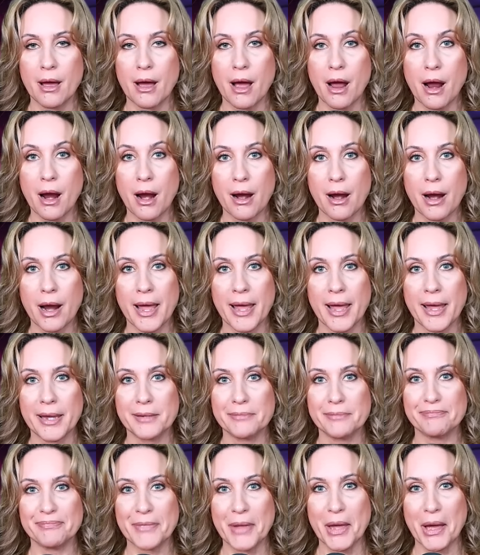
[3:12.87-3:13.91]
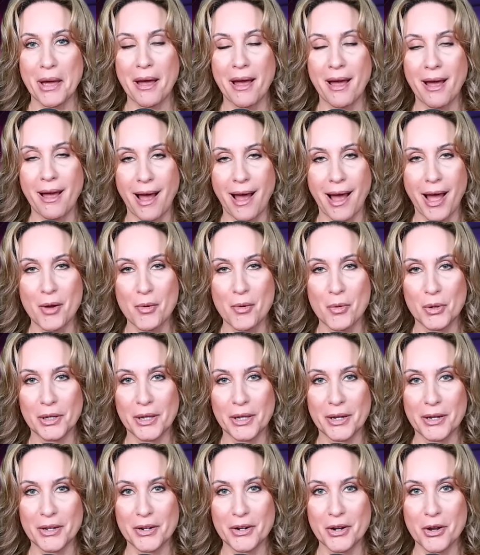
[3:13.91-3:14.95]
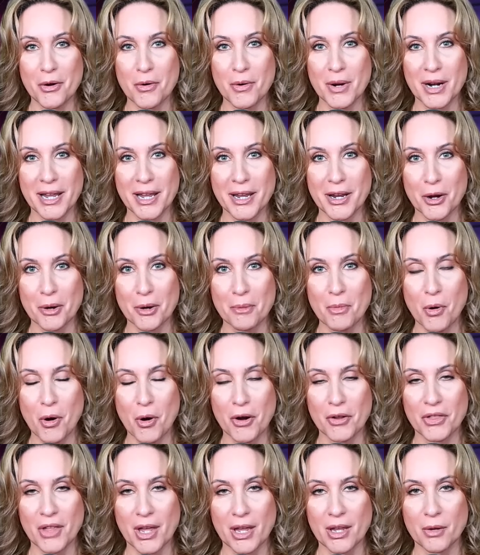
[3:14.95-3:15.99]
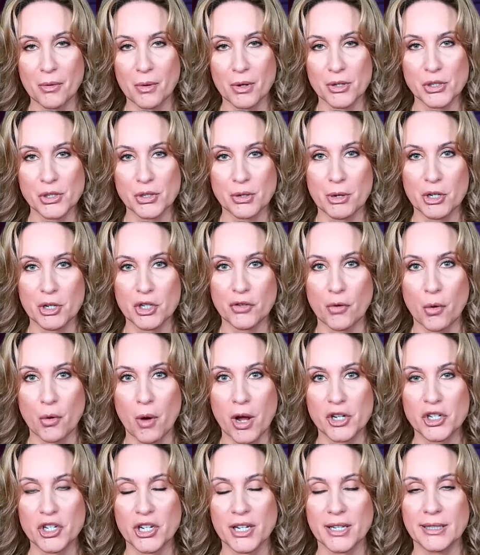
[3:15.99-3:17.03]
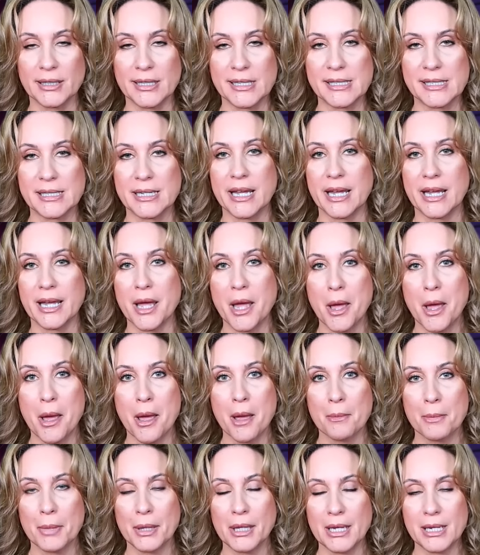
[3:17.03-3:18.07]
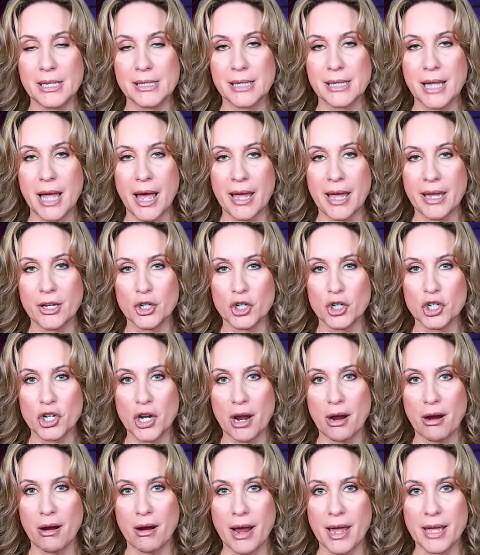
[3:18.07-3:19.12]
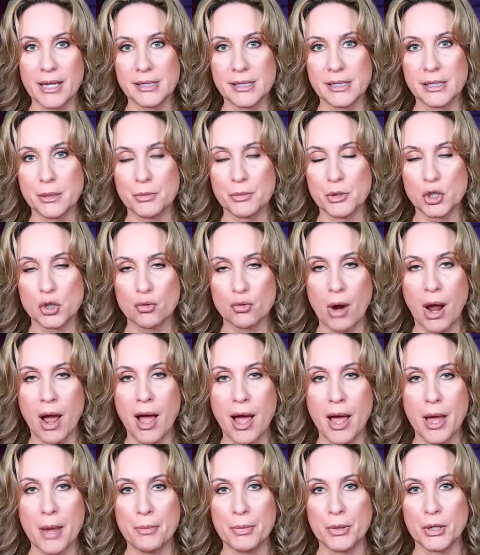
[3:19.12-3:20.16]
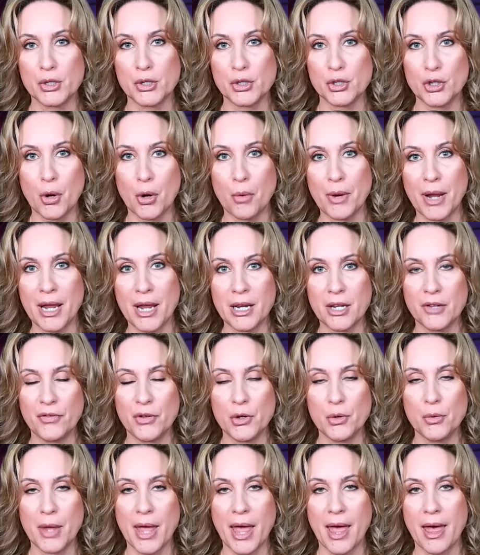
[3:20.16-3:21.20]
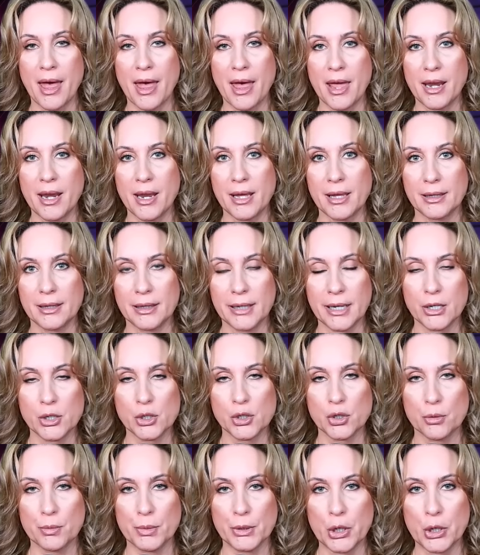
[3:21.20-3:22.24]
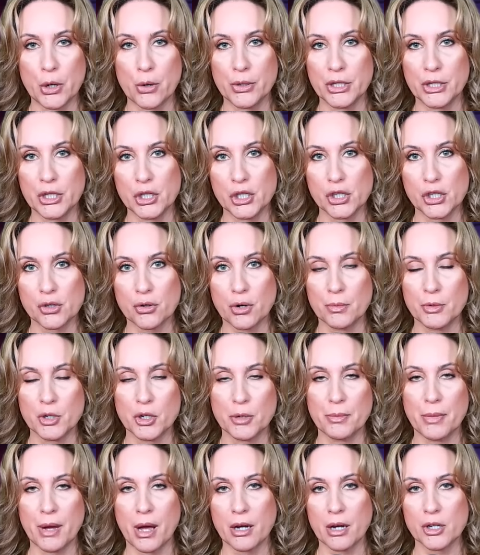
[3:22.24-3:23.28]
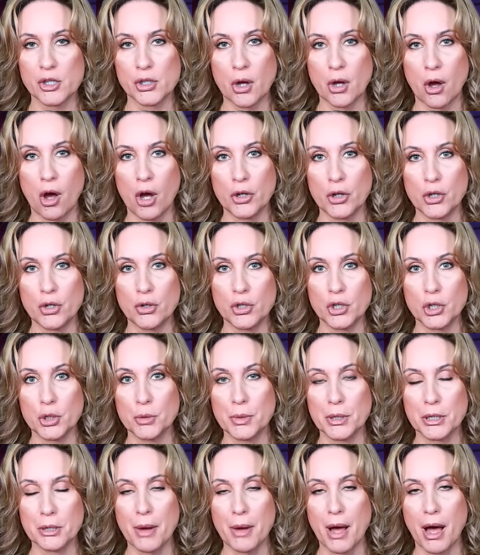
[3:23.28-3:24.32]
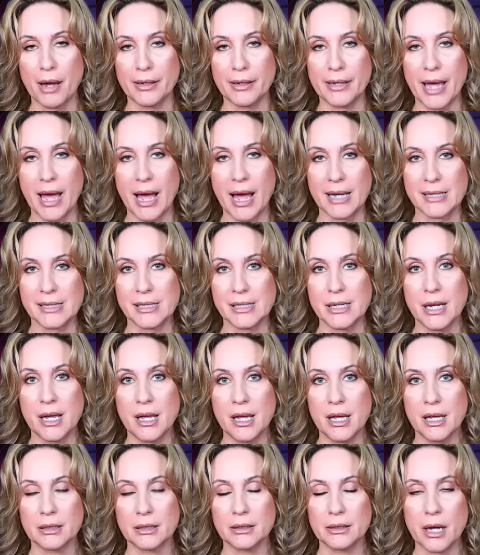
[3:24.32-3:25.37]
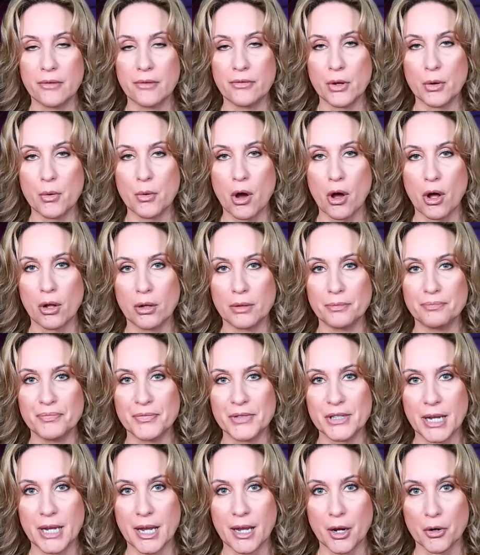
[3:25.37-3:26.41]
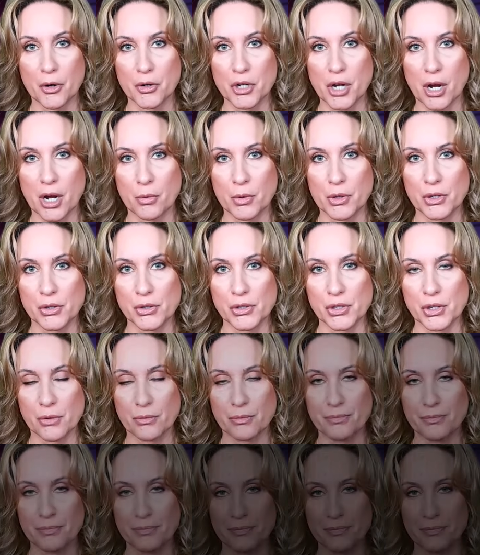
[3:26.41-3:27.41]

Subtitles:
All right. I will let you know when I hear more. Thank you all so much for watching and listening. Please like, share, and subscribe. Please donate if you can. Links are below in the description box on YouTube and the podcast. Love you all. Take care. Talk with you soon.